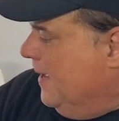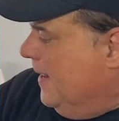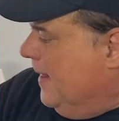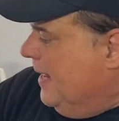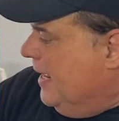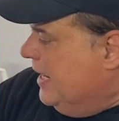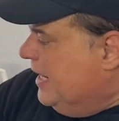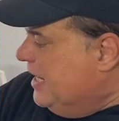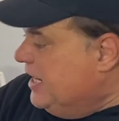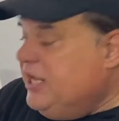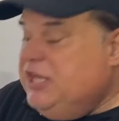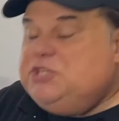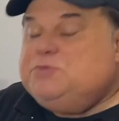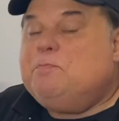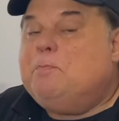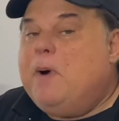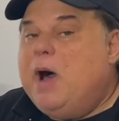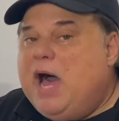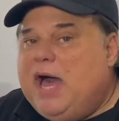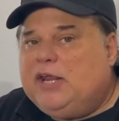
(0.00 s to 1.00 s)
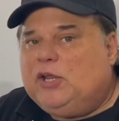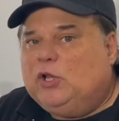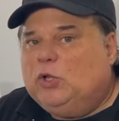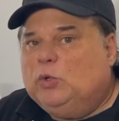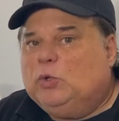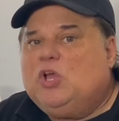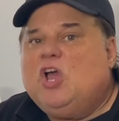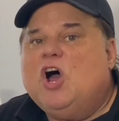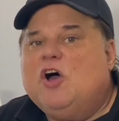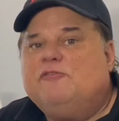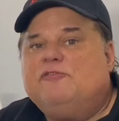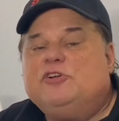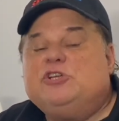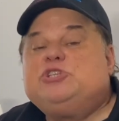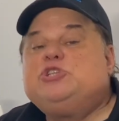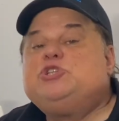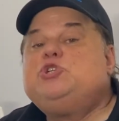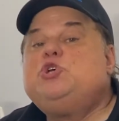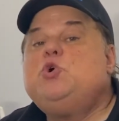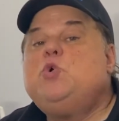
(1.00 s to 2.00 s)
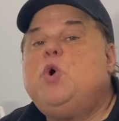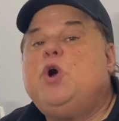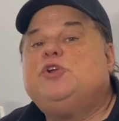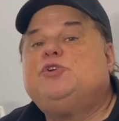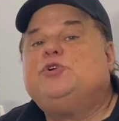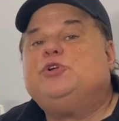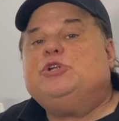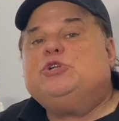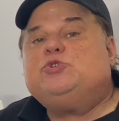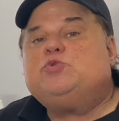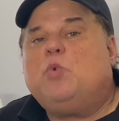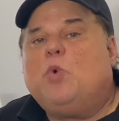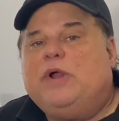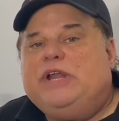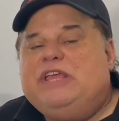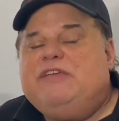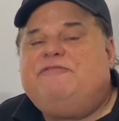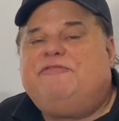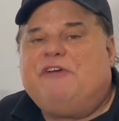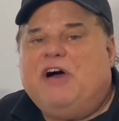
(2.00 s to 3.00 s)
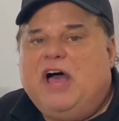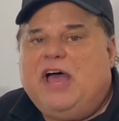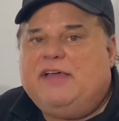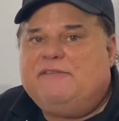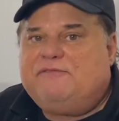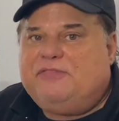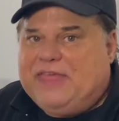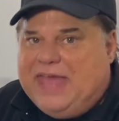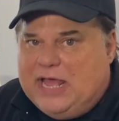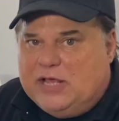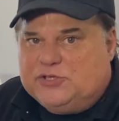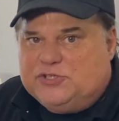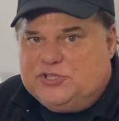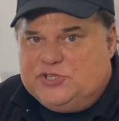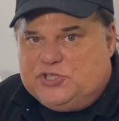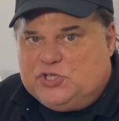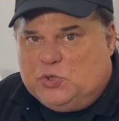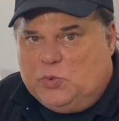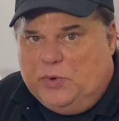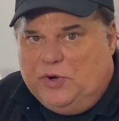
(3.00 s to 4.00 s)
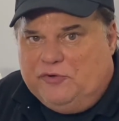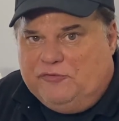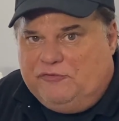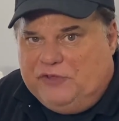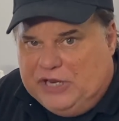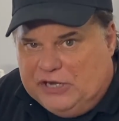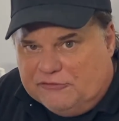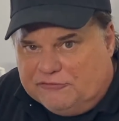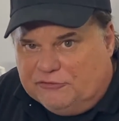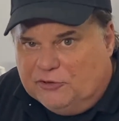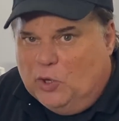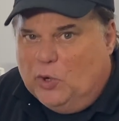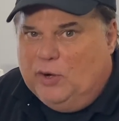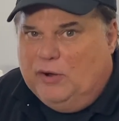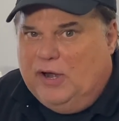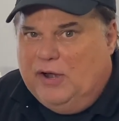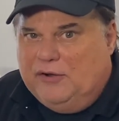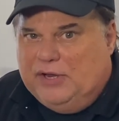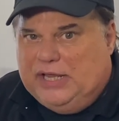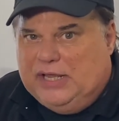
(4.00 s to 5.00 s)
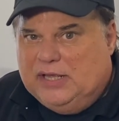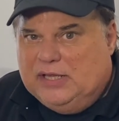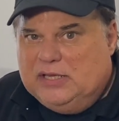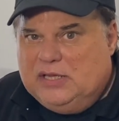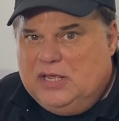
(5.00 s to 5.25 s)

Each bottle covers 225,000 square feet of floor area.